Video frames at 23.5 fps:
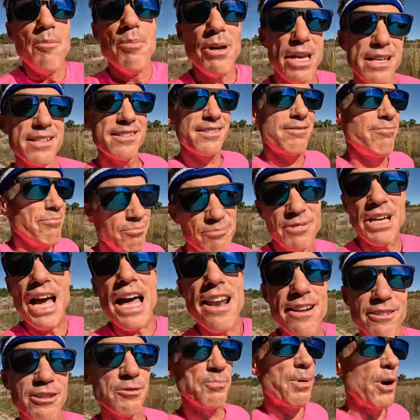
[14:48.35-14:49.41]
but it's
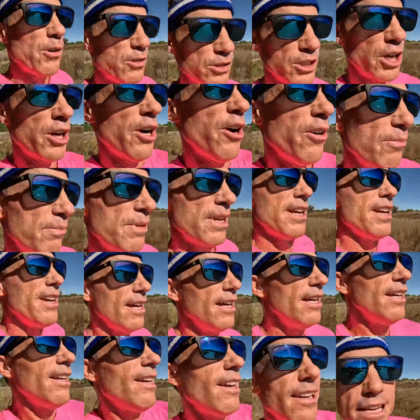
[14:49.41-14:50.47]
kind of supposed to hurt.
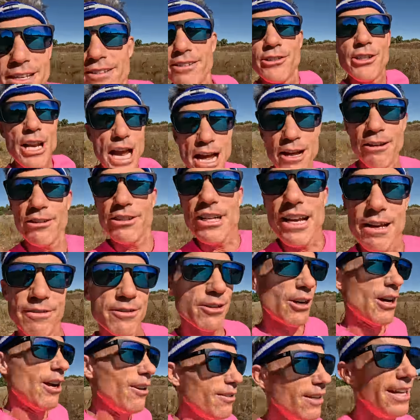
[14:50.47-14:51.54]
It is a challenge
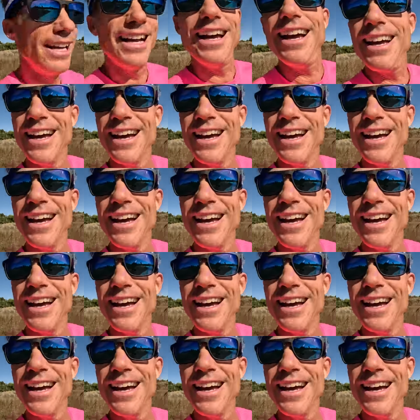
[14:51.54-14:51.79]
after all.